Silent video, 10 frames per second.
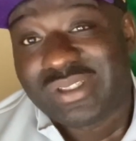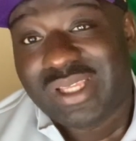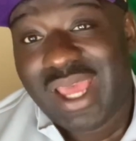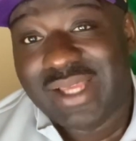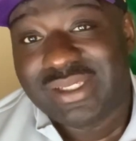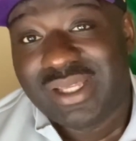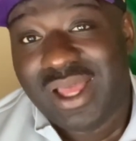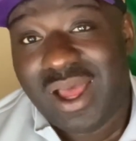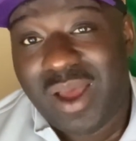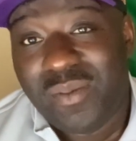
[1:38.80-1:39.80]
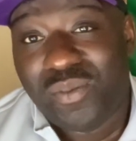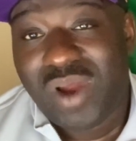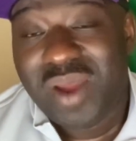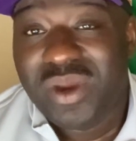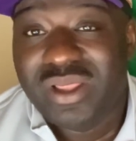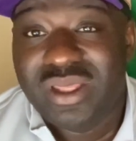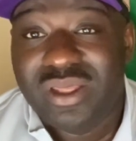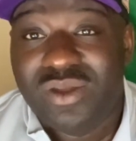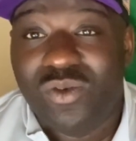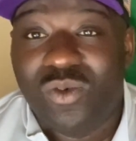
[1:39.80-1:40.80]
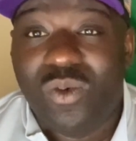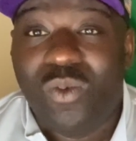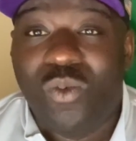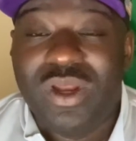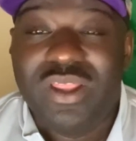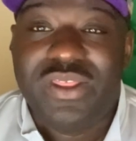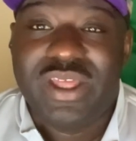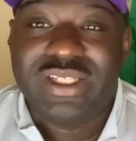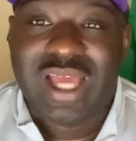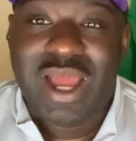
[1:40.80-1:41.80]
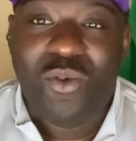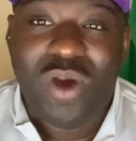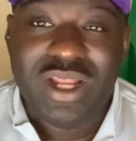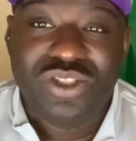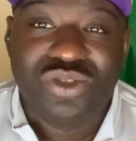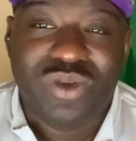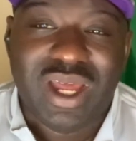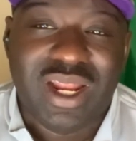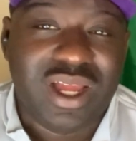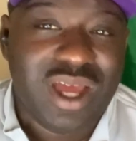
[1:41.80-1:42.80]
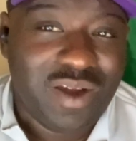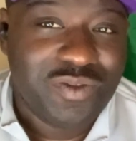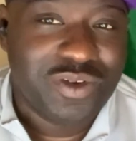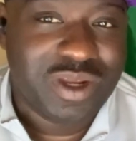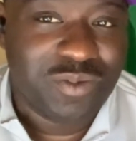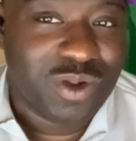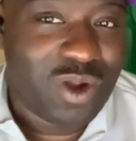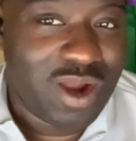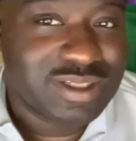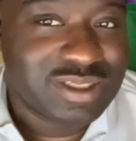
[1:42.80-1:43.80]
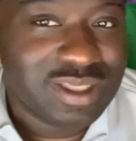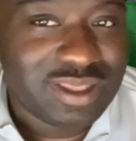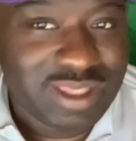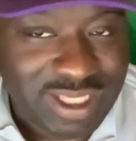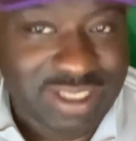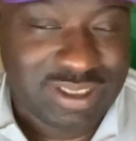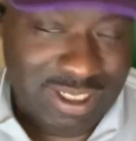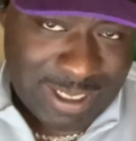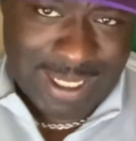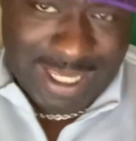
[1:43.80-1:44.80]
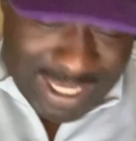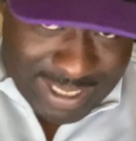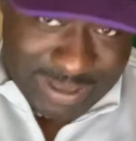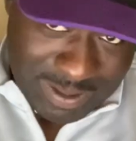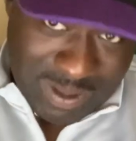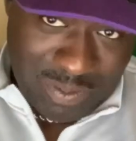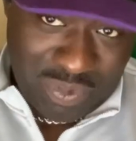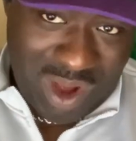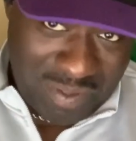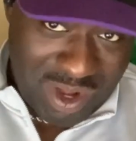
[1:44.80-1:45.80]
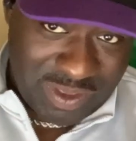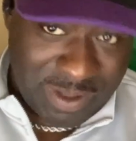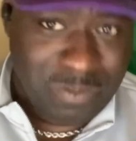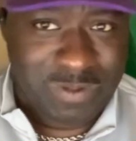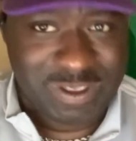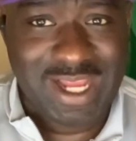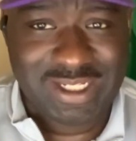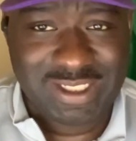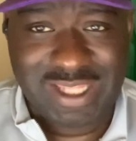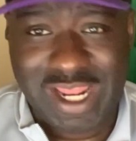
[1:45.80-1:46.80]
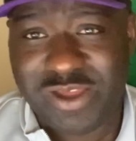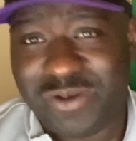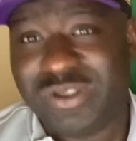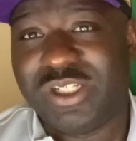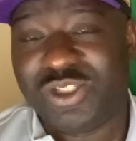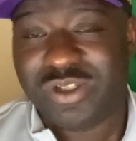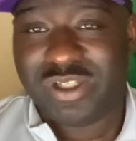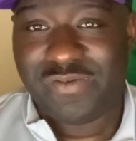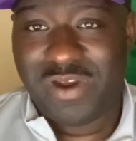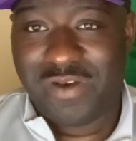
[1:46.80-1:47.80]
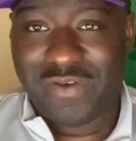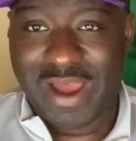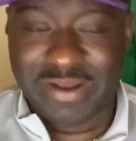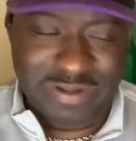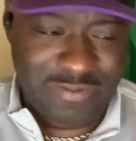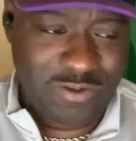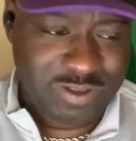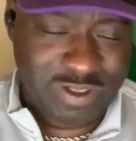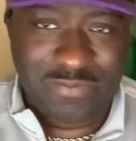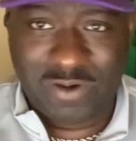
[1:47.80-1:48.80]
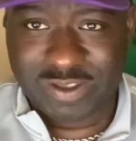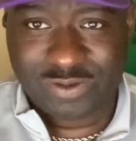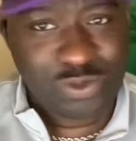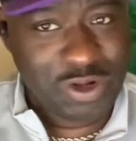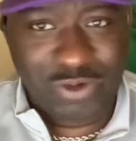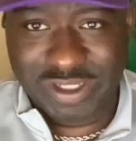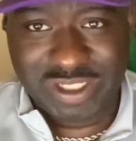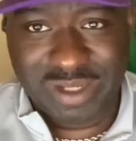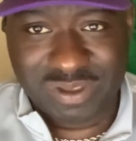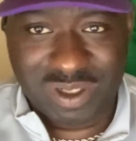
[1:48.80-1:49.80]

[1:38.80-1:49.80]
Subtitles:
Guys, primarily, one of the things I wanted to kind of cover in regards to this is primarily the tactics that I use to ensure to verify it. Now, first thing first, three quick tips.